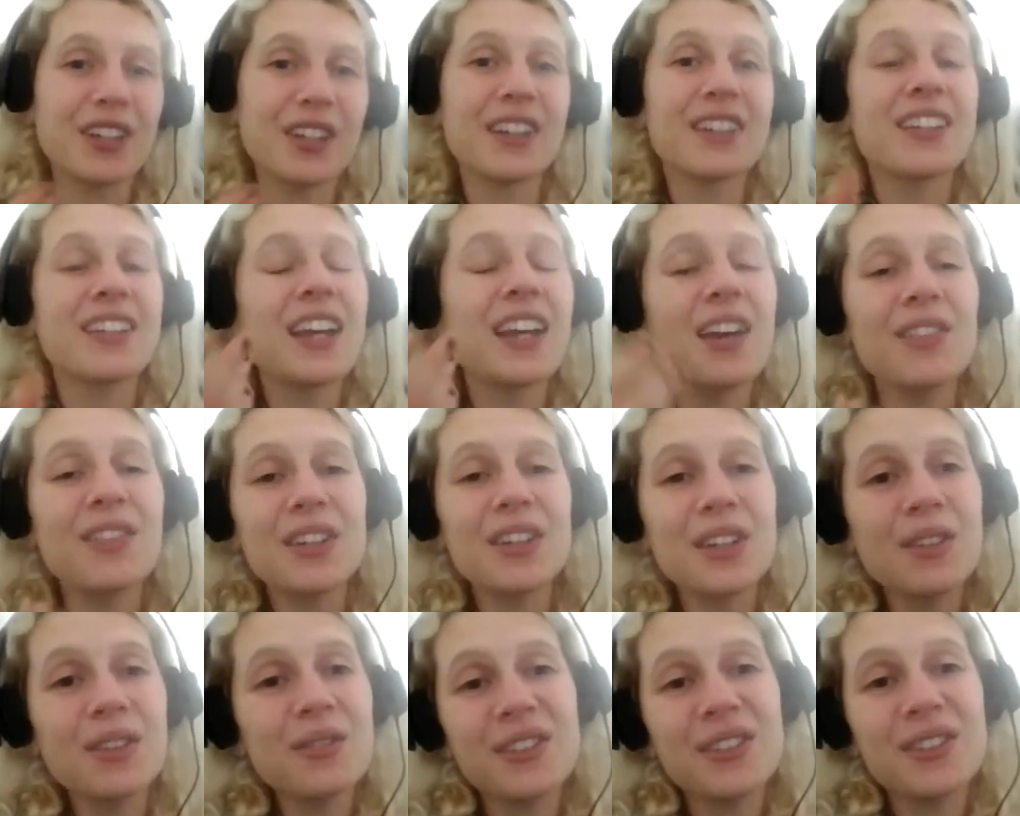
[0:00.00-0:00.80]
And carry
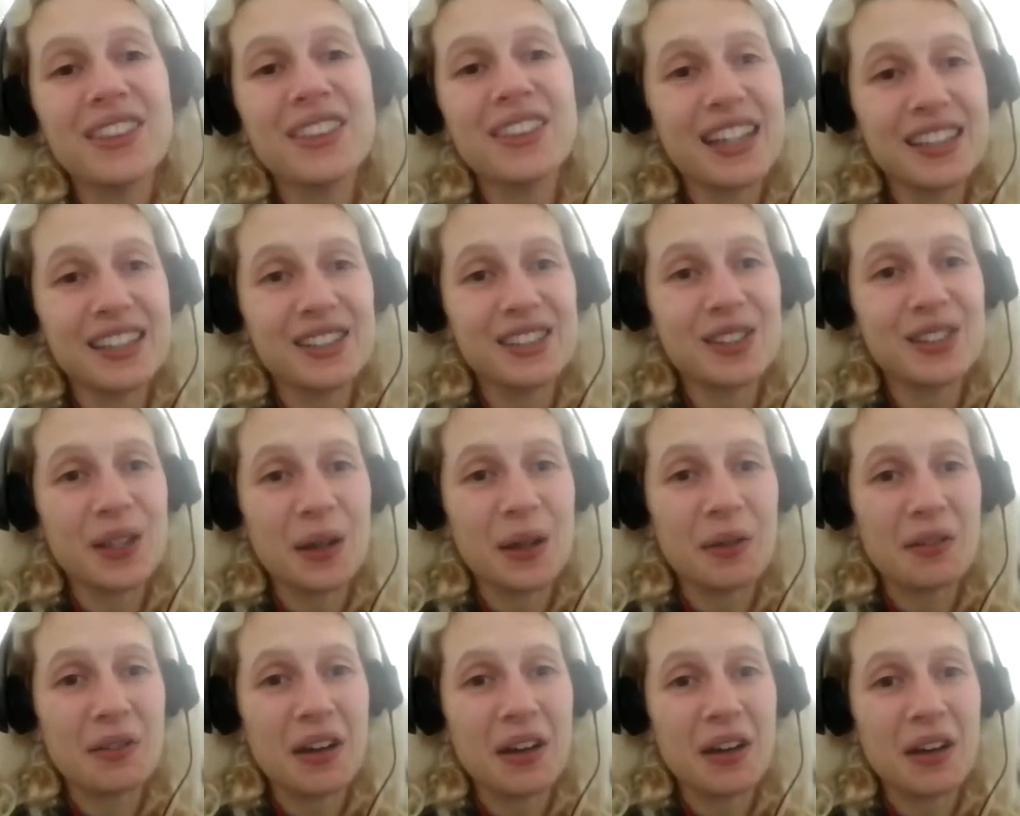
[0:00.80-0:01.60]
on with that,
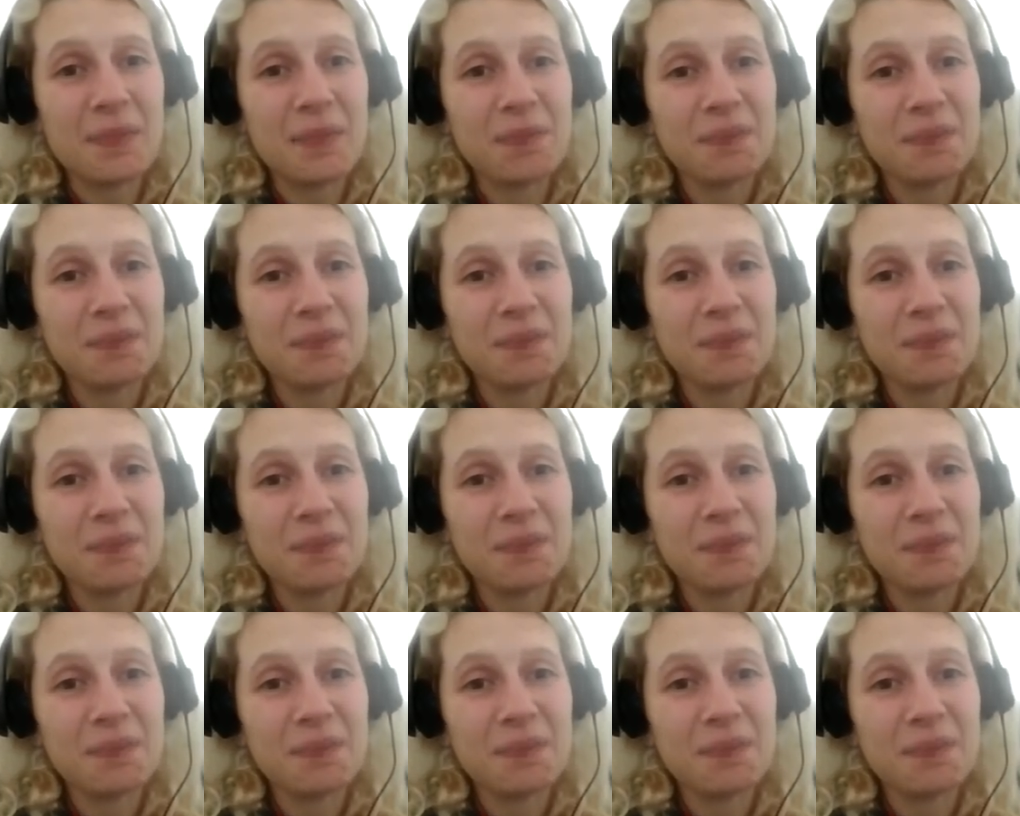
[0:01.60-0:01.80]
Sangram.